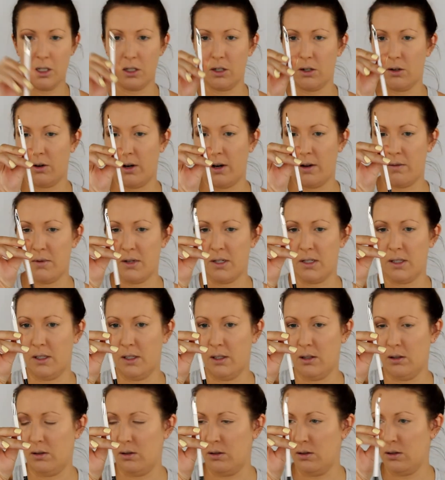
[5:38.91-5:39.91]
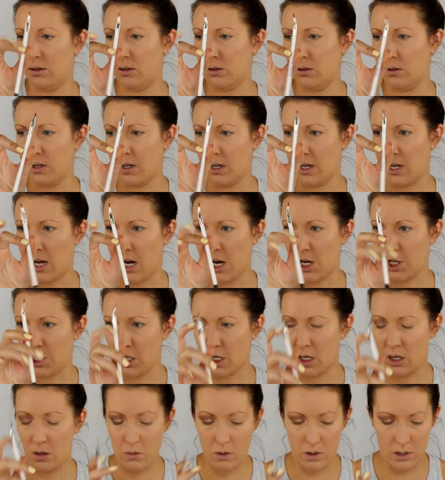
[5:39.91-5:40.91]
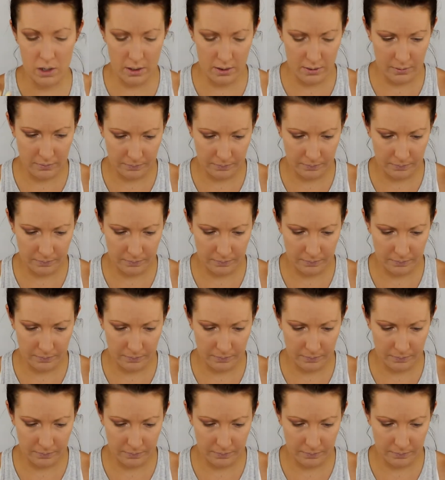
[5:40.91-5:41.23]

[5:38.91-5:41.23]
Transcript: Grab this little Sonia Kashuk one.